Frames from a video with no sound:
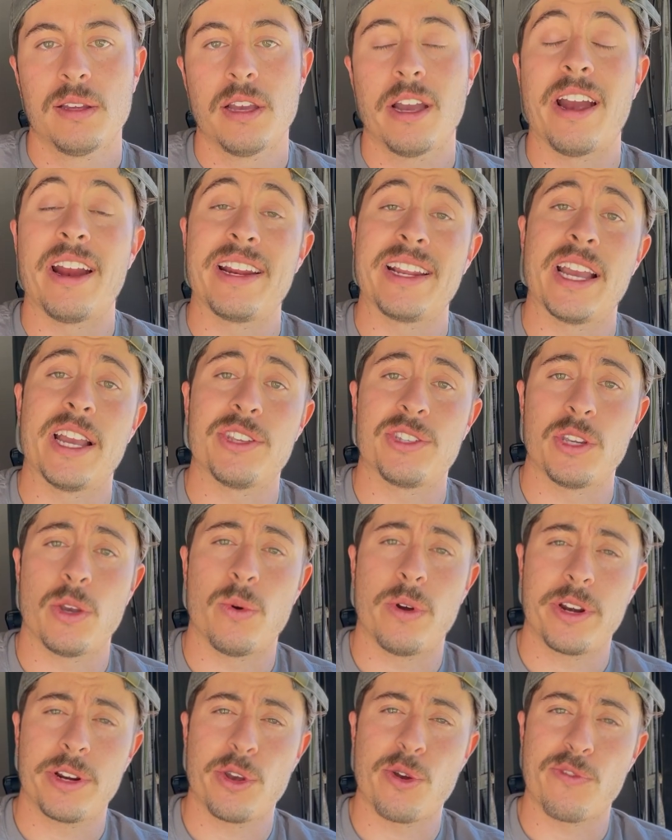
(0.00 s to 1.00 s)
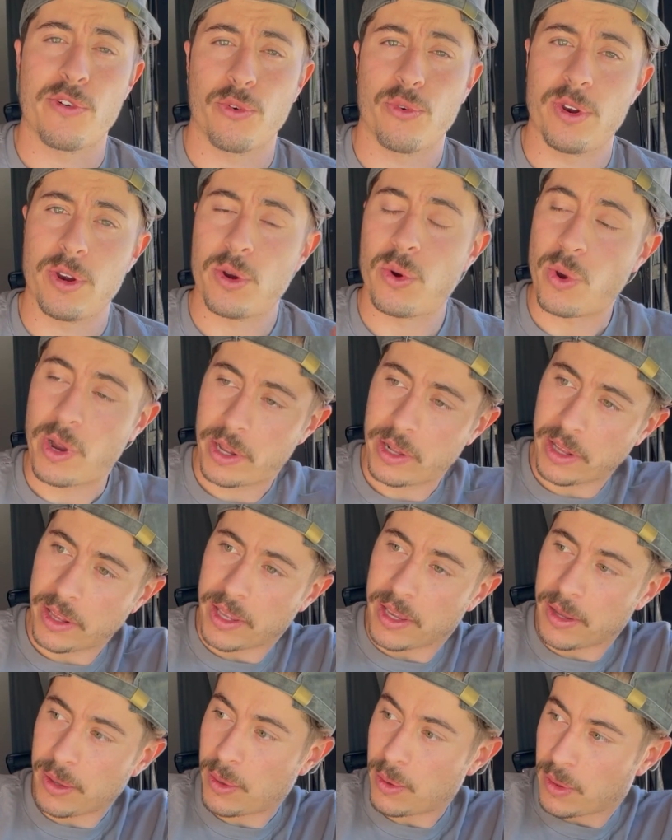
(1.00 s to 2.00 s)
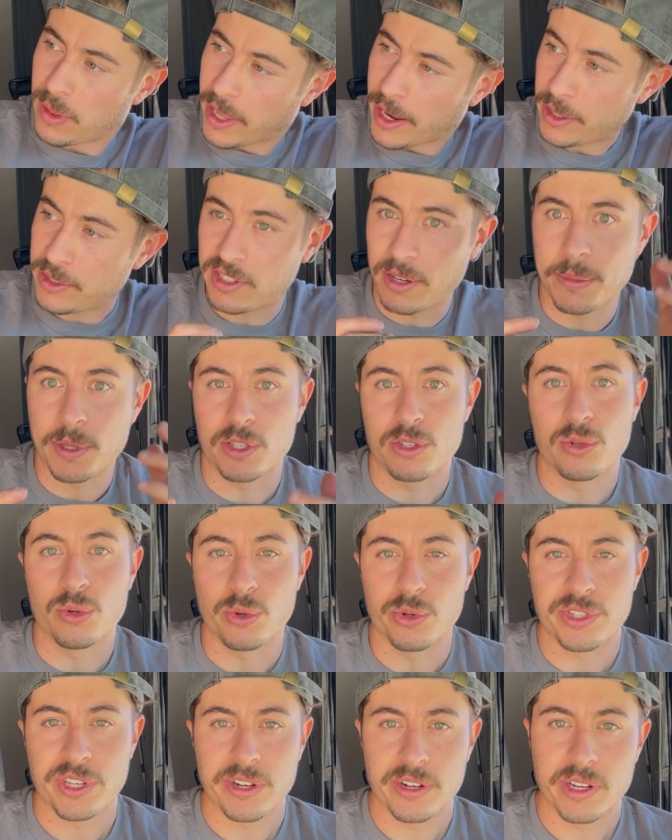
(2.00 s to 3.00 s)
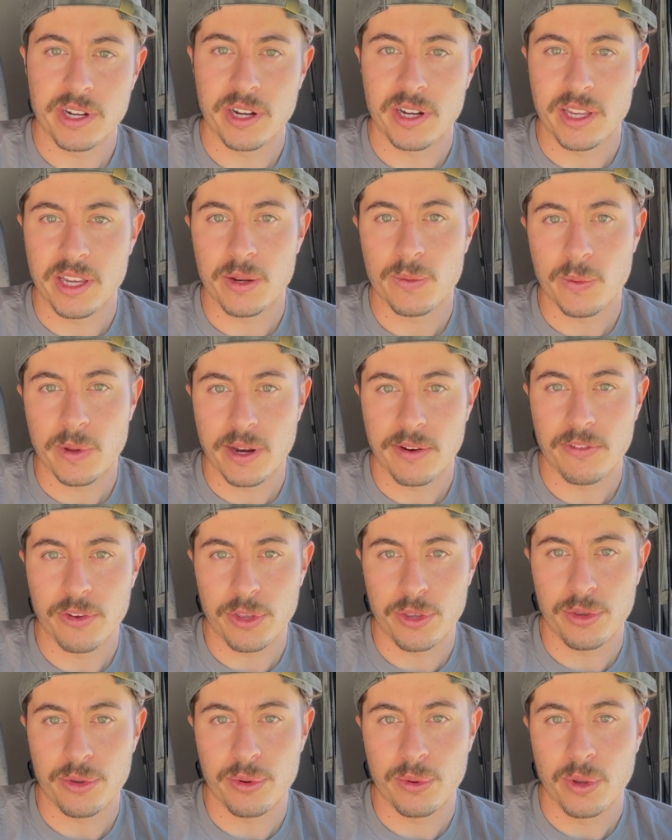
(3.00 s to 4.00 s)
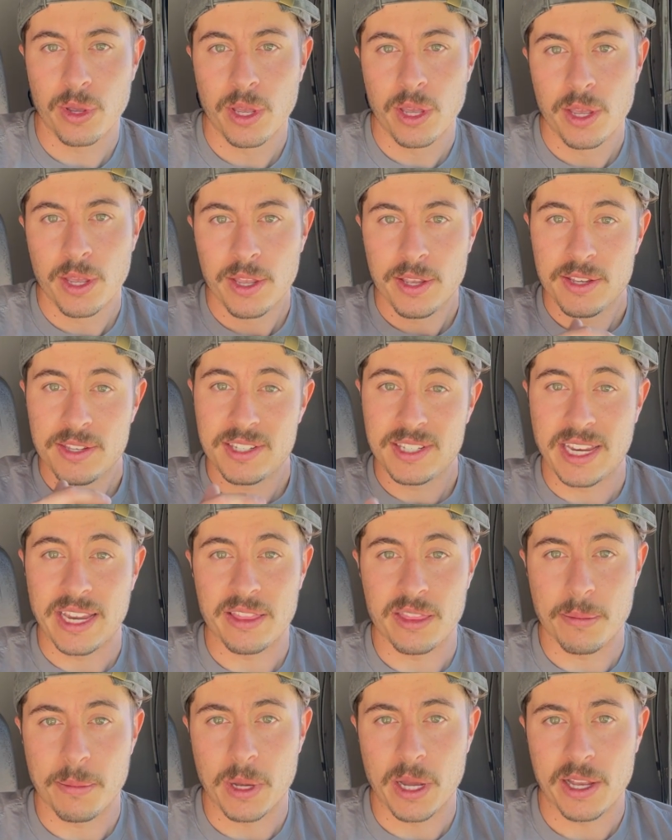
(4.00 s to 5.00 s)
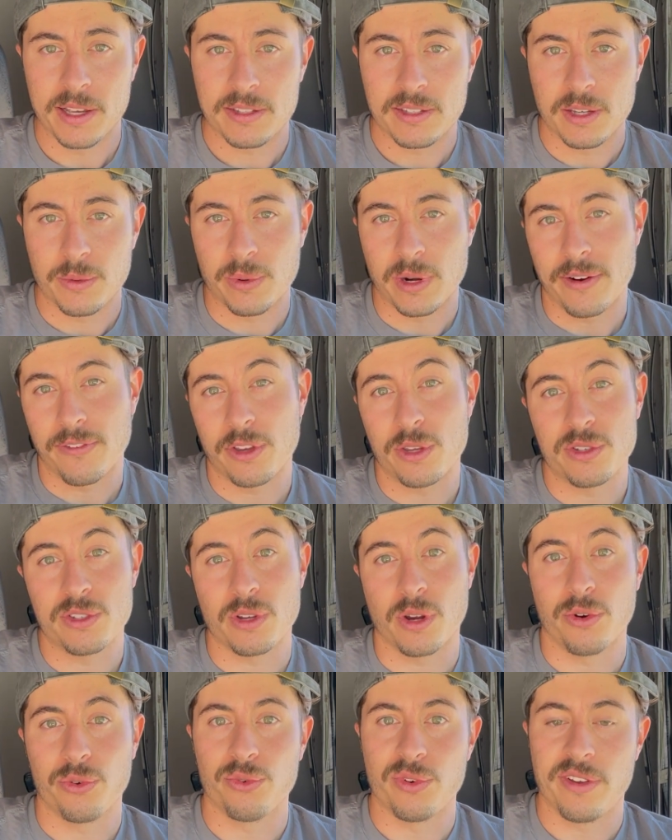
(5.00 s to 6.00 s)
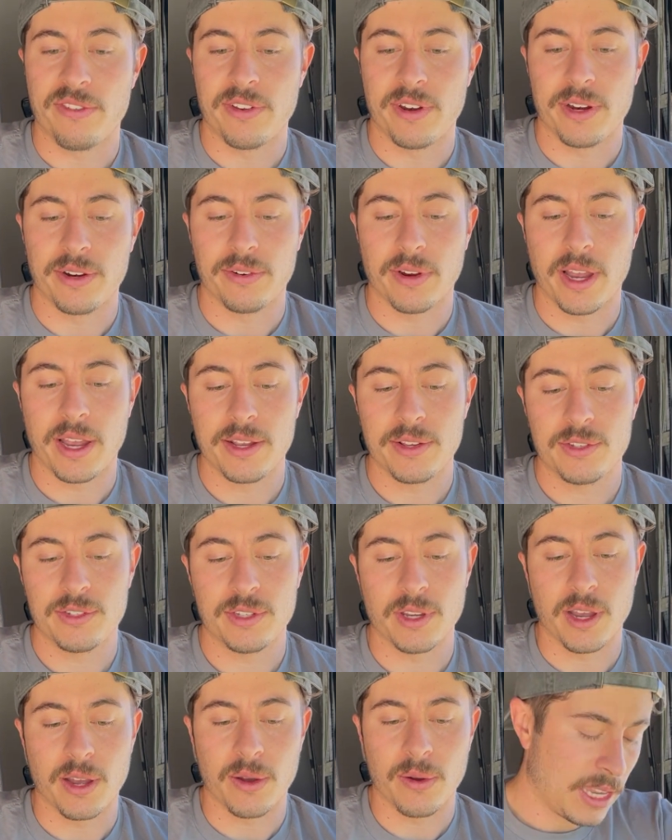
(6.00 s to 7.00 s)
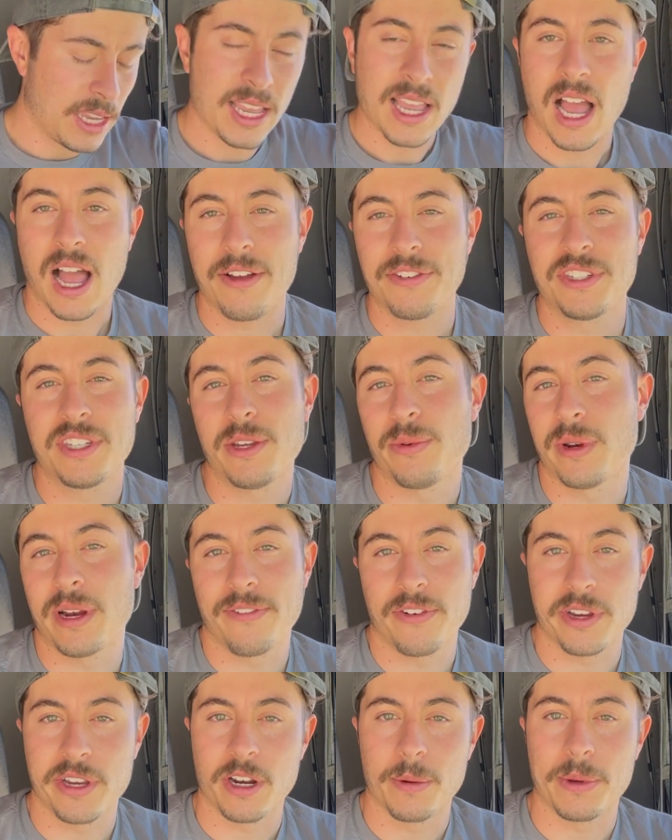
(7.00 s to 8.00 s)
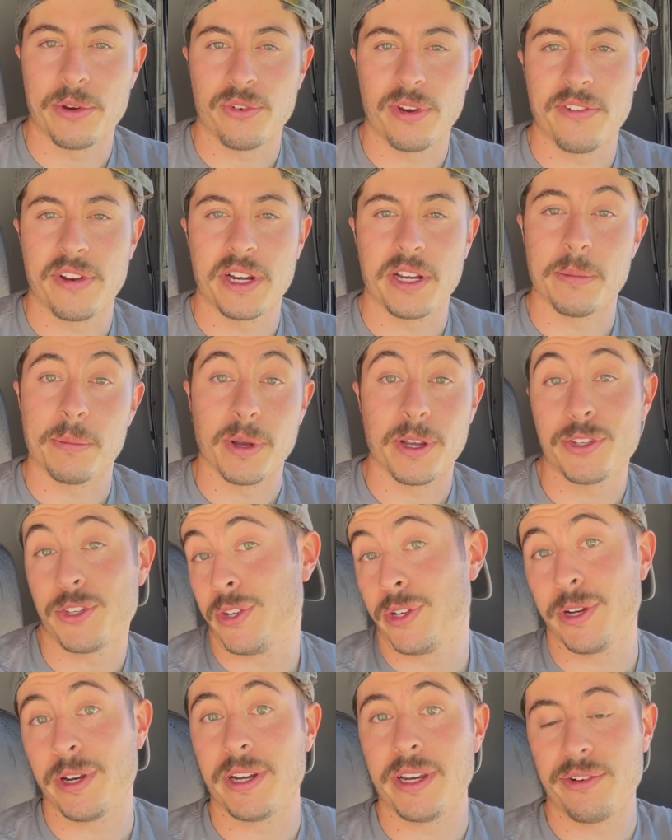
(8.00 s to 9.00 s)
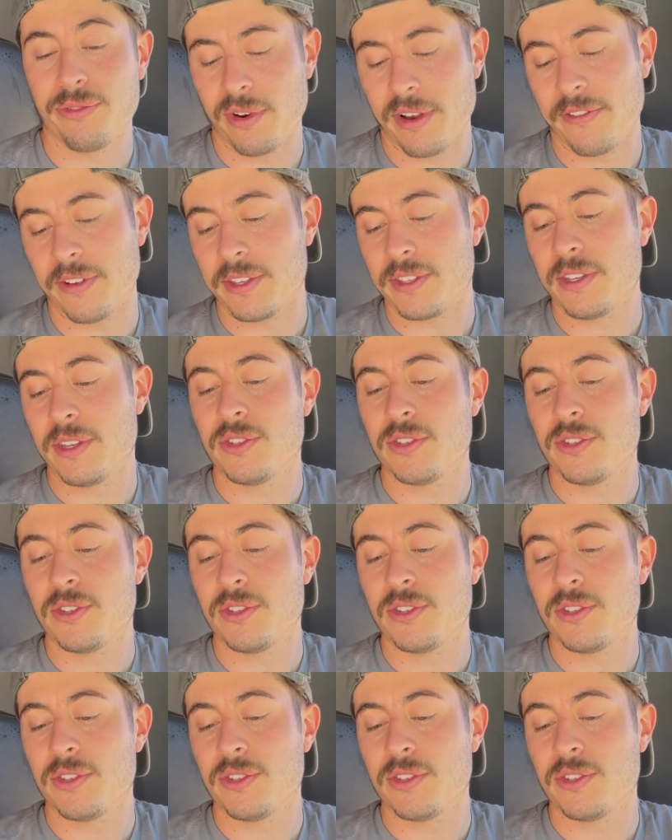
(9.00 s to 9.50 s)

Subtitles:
Alrighty guys, so I want to go over real quickly like some of the tools that you're going to need whenever you skin the bus and whenever you start riveting, right? So obviously whenever you're going to be riveting a bus, you're going to need rivets.